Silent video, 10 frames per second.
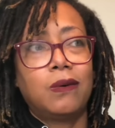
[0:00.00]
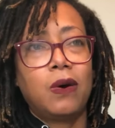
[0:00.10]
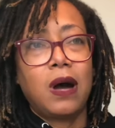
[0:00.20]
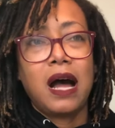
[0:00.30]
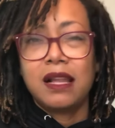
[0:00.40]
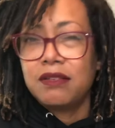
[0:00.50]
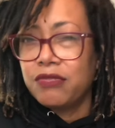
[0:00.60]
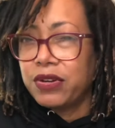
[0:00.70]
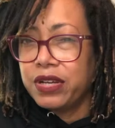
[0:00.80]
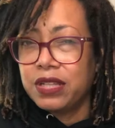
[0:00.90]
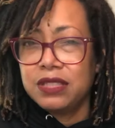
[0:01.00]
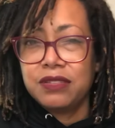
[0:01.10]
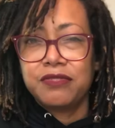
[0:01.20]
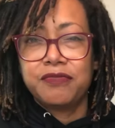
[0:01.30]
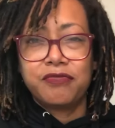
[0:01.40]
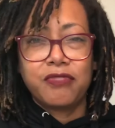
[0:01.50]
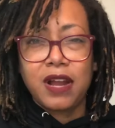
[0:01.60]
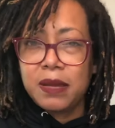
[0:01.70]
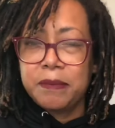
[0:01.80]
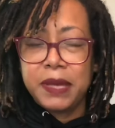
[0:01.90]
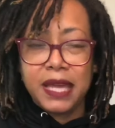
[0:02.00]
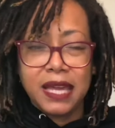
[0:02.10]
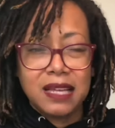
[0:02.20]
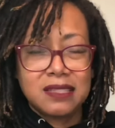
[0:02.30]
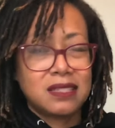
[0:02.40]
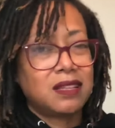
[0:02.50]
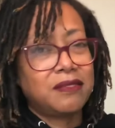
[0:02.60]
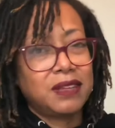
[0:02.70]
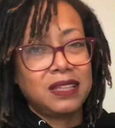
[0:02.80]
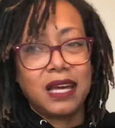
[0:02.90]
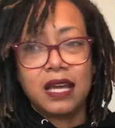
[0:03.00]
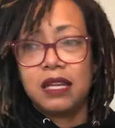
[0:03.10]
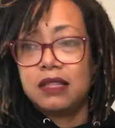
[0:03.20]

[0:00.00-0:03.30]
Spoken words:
olive oil in your frying pans and stuff like that.